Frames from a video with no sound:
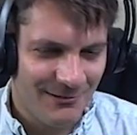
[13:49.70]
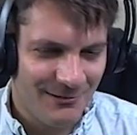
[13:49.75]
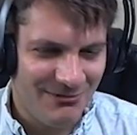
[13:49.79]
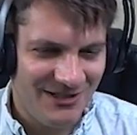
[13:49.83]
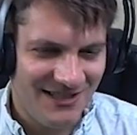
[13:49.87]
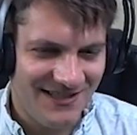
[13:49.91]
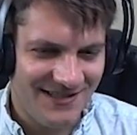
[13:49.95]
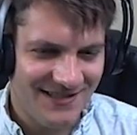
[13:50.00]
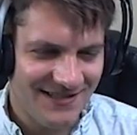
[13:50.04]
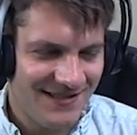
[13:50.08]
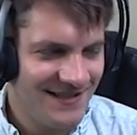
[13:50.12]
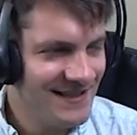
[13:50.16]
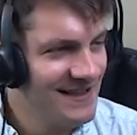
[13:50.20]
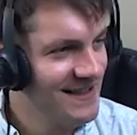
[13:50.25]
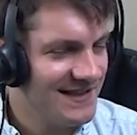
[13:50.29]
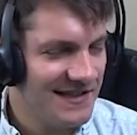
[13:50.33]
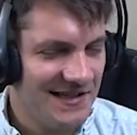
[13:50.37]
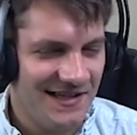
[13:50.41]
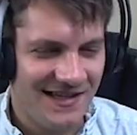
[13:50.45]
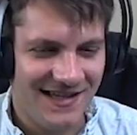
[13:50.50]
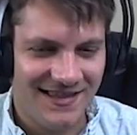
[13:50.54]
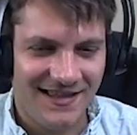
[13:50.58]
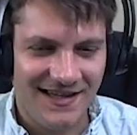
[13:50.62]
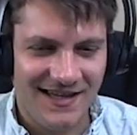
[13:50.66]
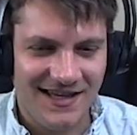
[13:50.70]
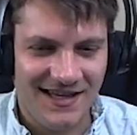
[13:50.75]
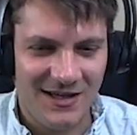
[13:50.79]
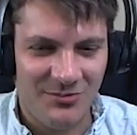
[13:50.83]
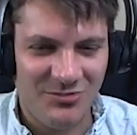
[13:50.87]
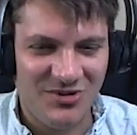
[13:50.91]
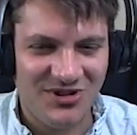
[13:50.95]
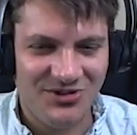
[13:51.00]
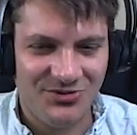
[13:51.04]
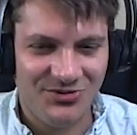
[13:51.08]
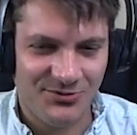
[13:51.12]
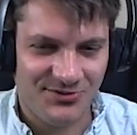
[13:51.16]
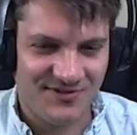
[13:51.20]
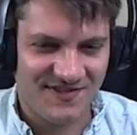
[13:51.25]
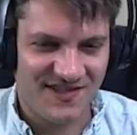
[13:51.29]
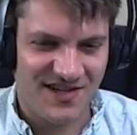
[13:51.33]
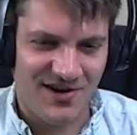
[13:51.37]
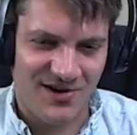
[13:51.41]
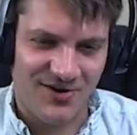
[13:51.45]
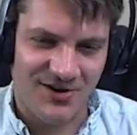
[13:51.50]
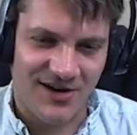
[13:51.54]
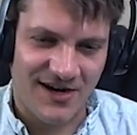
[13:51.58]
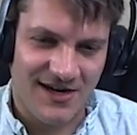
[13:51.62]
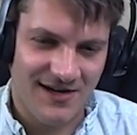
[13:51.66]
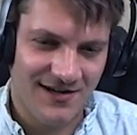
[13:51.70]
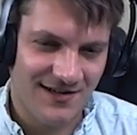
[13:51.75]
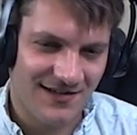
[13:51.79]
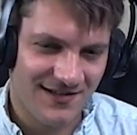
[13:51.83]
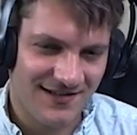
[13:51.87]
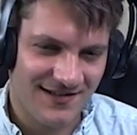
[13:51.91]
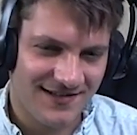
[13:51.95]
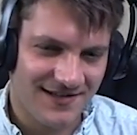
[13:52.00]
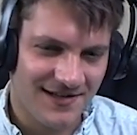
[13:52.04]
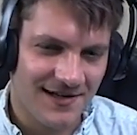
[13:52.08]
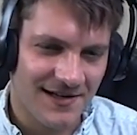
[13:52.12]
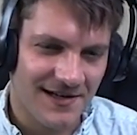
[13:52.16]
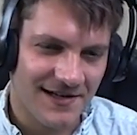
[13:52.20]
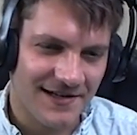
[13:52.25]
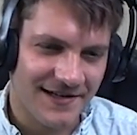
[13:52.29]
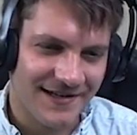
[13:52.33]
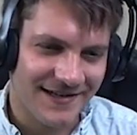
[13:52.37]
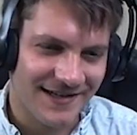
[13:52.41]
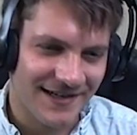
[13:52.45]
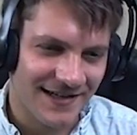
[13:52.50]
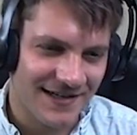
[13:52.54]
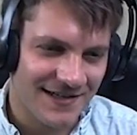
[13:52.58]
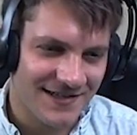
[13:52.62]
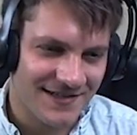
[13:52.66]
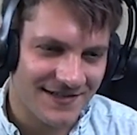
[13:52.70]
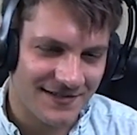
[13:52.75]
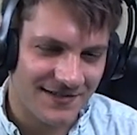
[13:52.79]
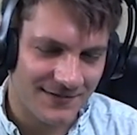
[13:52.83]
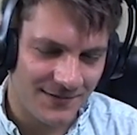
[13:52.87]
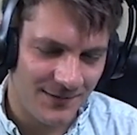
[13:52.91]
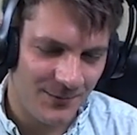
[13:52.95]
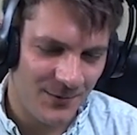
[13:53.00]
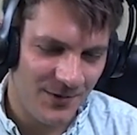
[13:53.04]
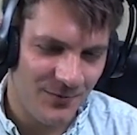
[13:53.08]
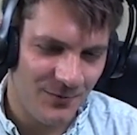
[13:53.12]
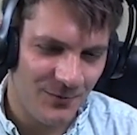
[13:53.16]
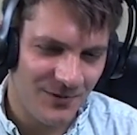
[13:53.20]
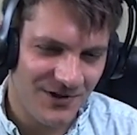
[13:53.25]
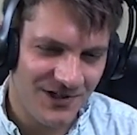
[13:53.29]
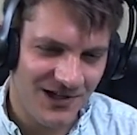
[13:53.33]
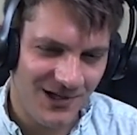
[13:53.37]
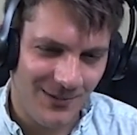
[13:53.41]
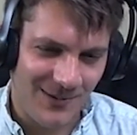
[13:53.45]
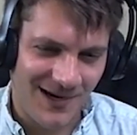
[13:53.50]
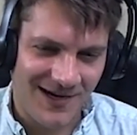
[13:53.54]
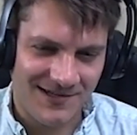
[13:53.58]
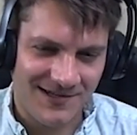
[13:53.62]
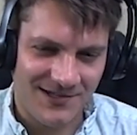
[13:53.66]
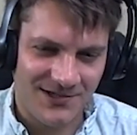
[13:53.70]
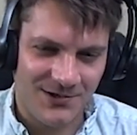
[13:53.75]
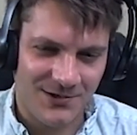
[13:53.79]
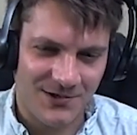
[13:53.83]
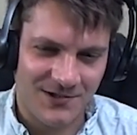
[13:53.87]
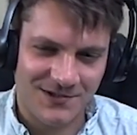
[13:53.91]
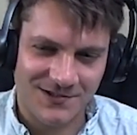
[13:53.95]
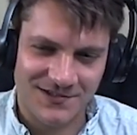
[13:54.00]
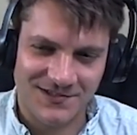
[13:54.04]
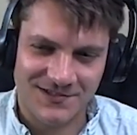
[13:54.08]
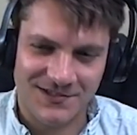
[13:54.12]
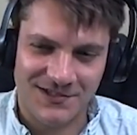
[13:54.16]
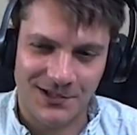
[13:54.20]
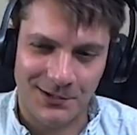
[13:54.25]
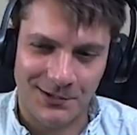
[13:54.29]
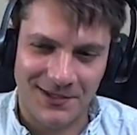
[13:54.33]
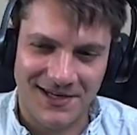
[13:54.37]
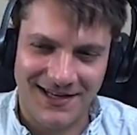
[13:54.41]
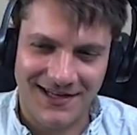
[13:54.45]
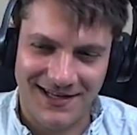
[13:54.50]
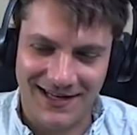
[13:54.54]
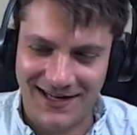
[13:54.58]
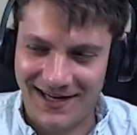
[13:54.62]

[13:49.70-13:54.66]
I mean, they they can be a little scary. Because uh, with one command you can just delete